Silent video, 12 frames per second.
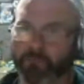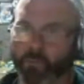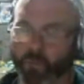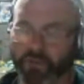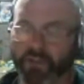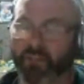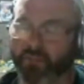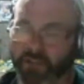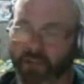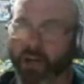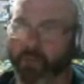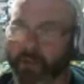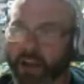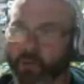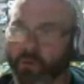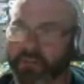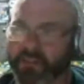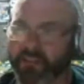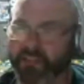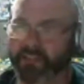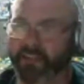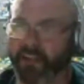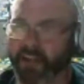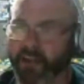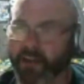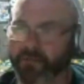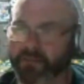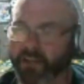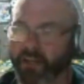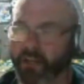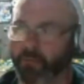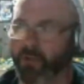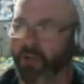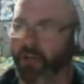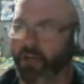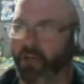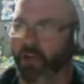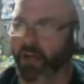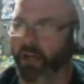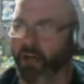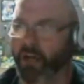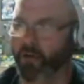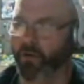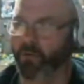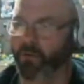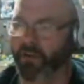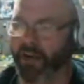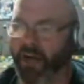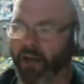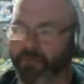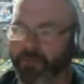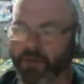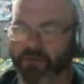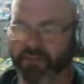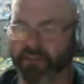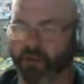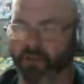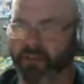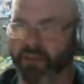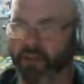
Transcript: We'll definitely talk about it once it is announced. And I'll be posting it on the